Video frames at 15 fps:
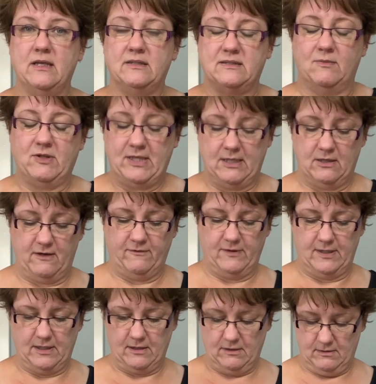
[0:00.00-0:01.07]
some of that off of
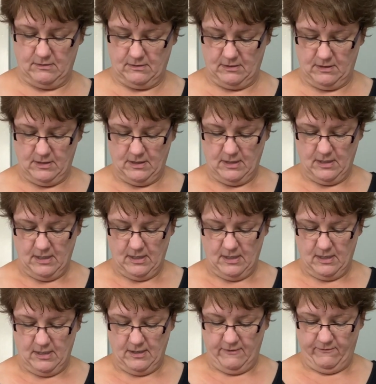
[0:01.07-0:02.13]
there.
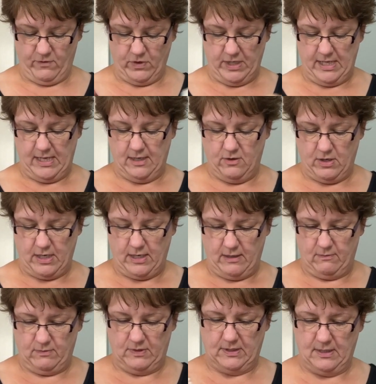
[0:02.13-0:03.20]
48
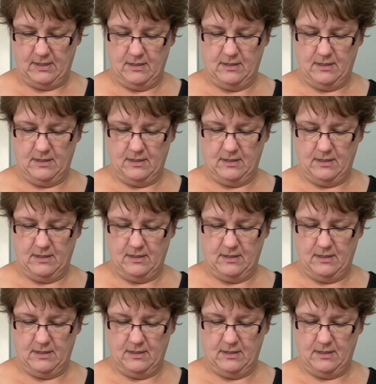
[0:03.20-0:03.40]
grams.